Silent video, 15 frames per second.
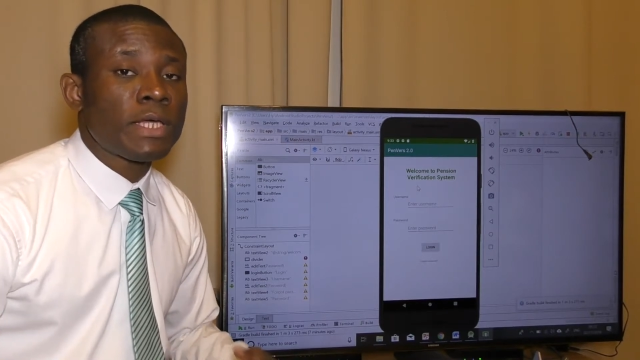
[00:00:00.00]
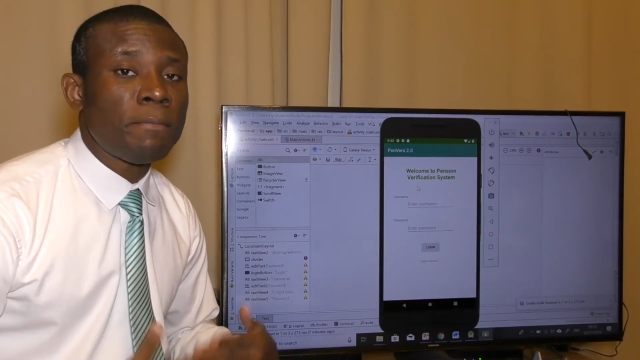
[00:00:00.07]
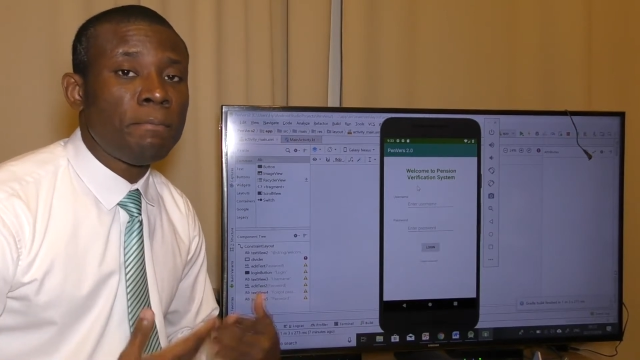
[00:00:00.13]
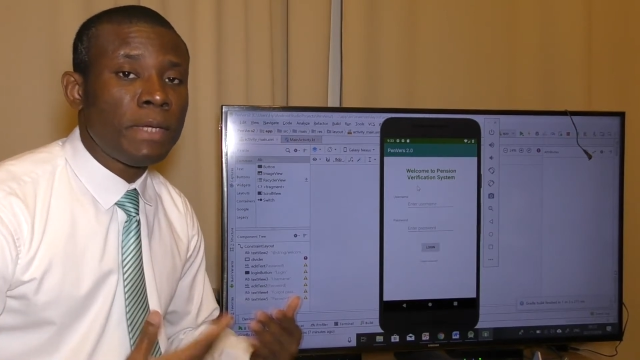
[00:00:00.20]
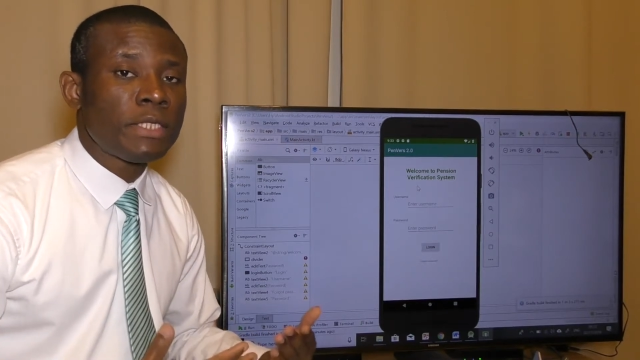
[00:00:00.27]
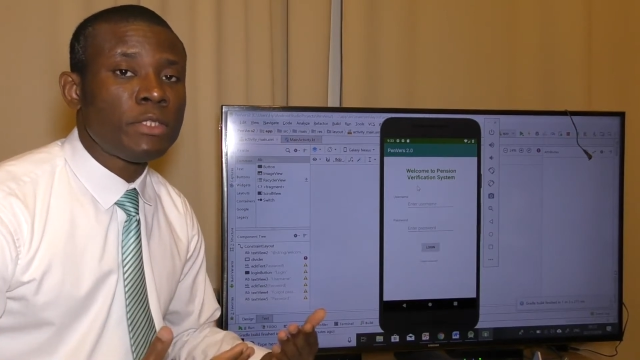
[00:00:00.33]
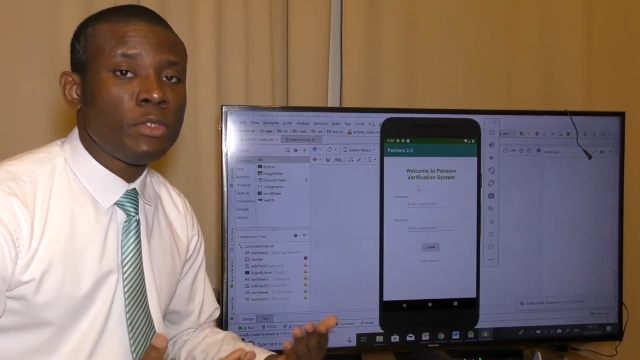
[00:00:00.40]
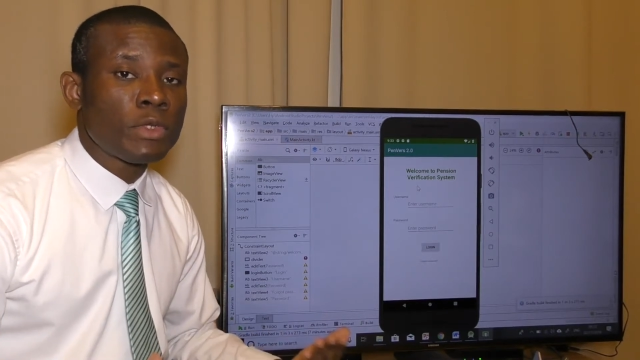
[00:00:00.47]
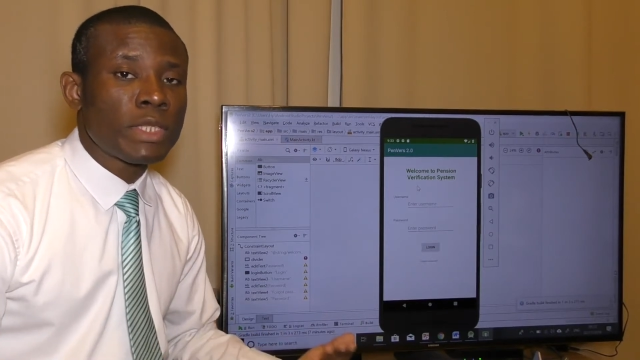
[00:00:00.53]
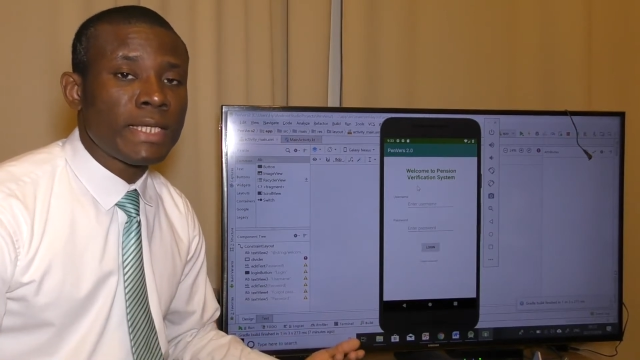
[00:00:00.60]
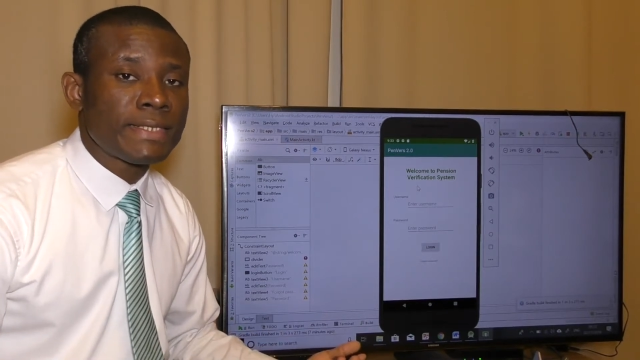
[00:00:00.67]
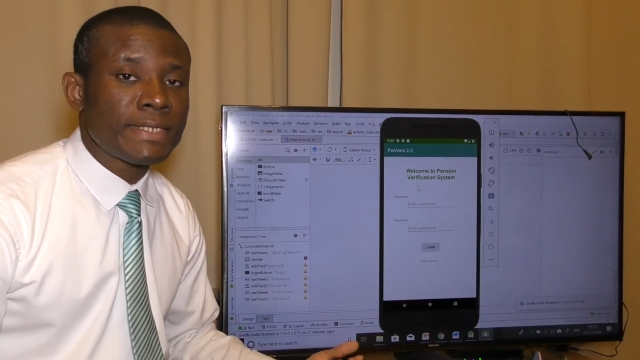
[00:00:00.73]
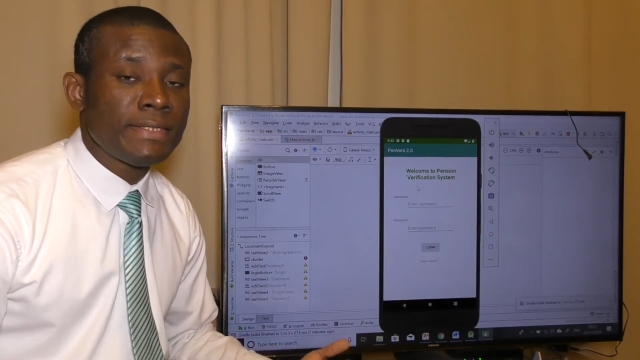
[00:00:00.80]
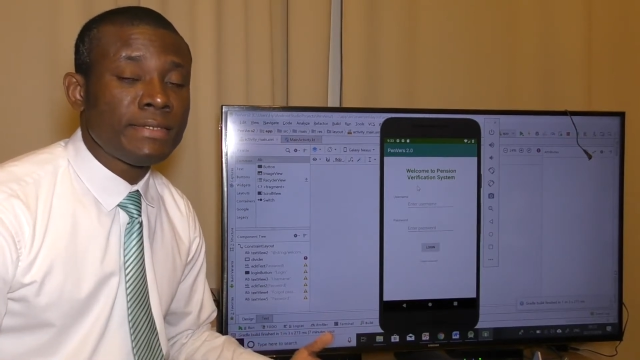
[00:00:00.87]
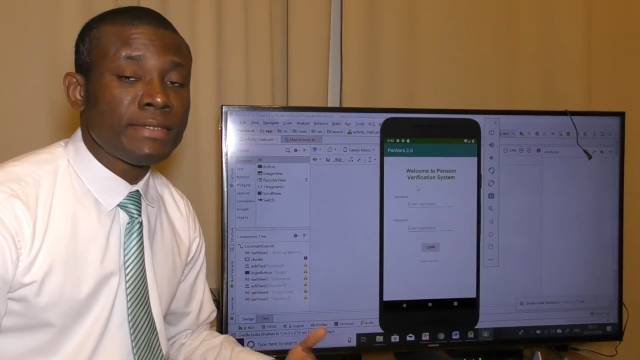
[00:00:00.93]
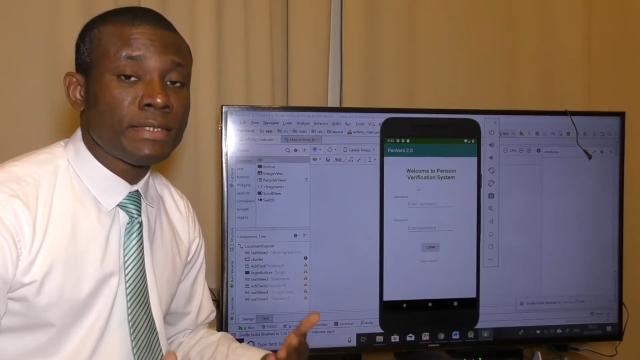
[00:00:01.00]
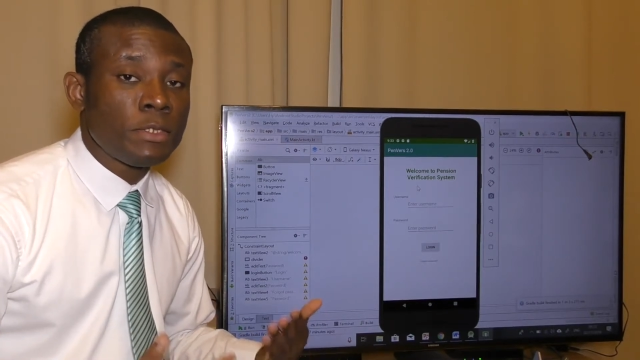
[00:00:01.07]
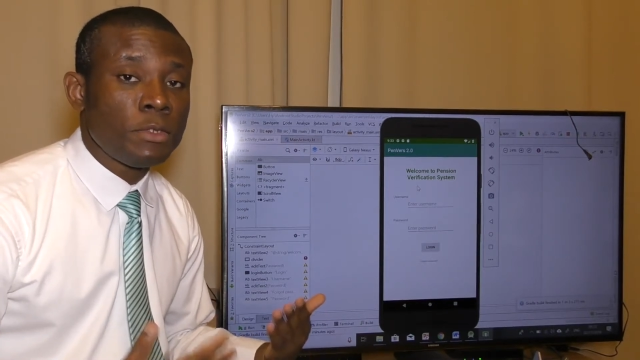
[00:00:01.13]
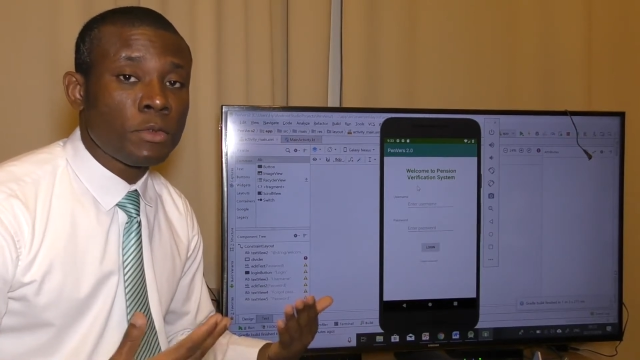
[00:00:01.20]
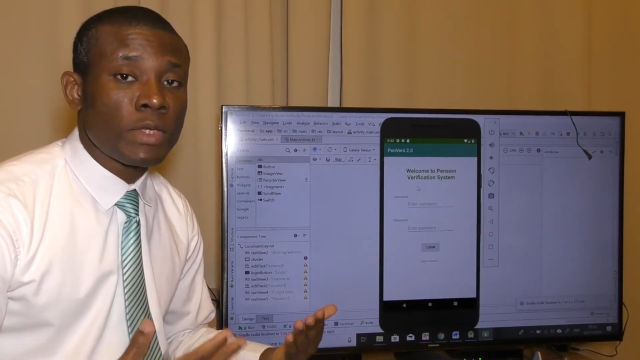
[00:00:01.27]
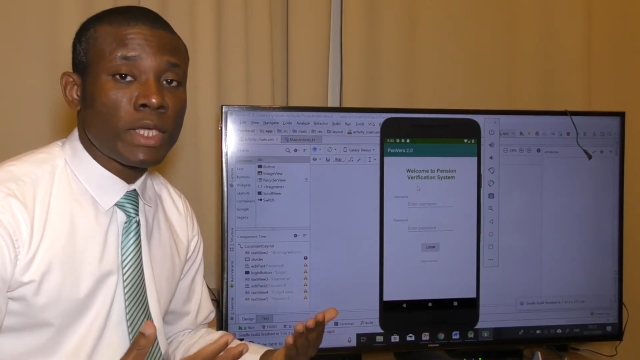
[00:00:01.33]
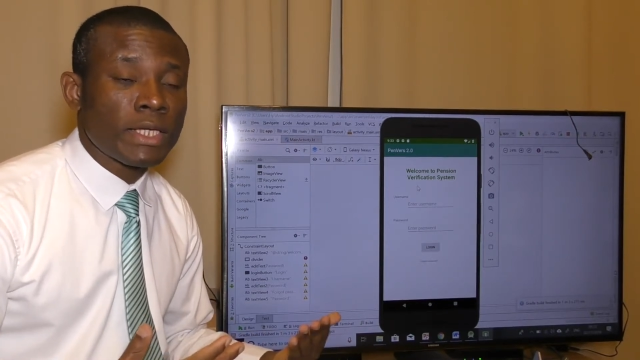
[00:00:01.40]
make new lessons
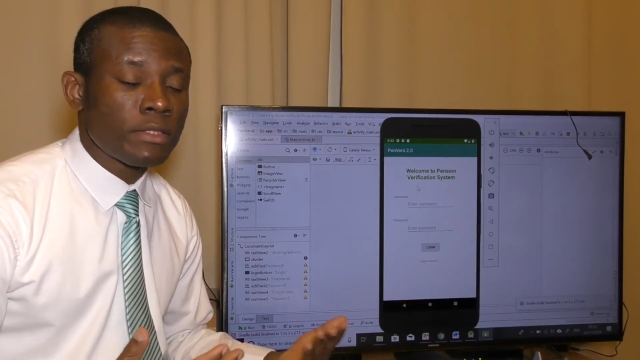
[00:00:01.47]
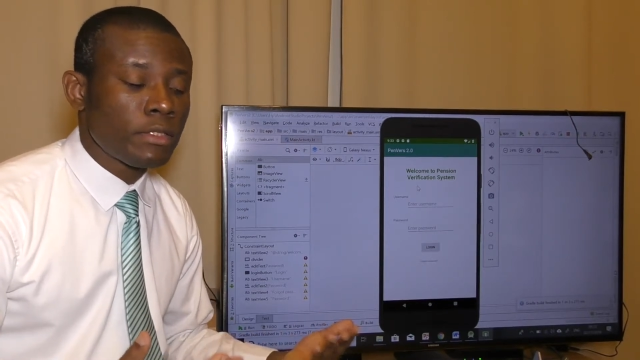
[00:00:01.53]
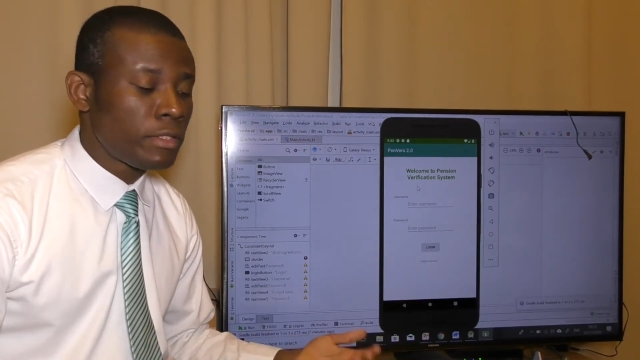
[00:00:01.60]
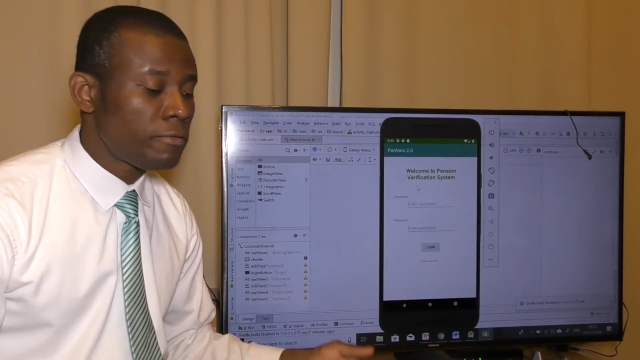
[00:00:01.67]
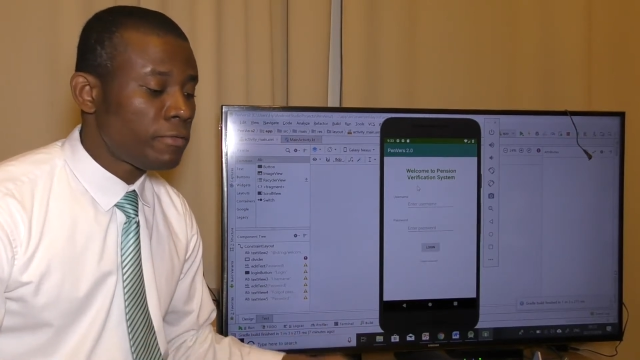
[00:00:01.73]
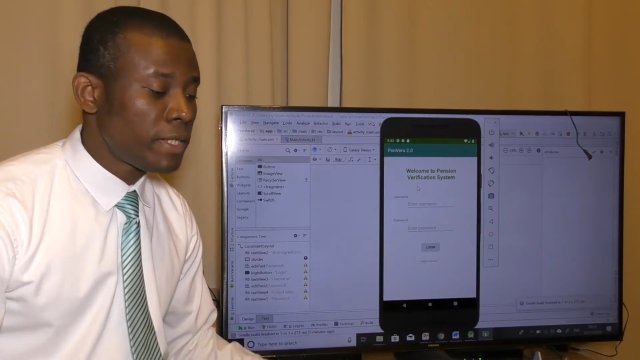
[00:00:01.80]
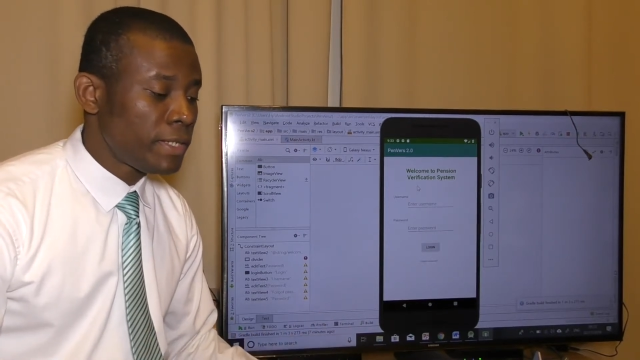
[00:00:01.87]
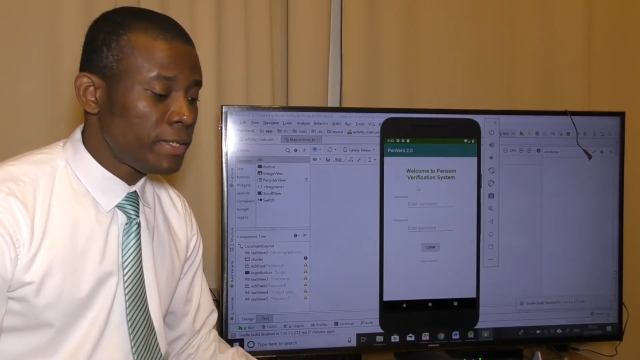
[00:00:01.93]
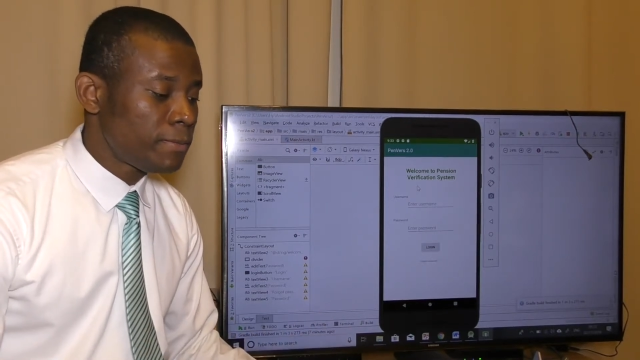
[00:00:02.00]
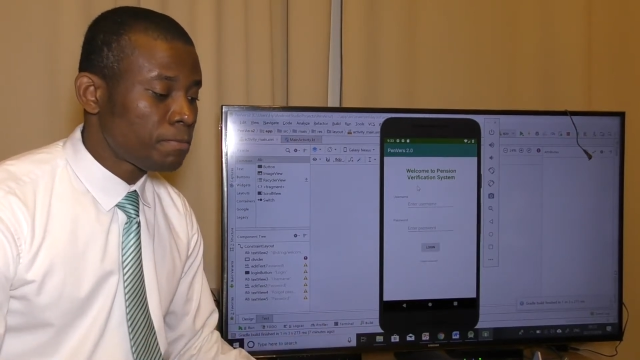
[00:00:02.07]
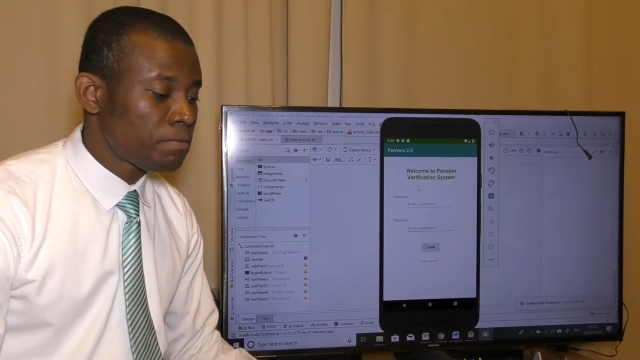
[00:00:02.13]
you get notified.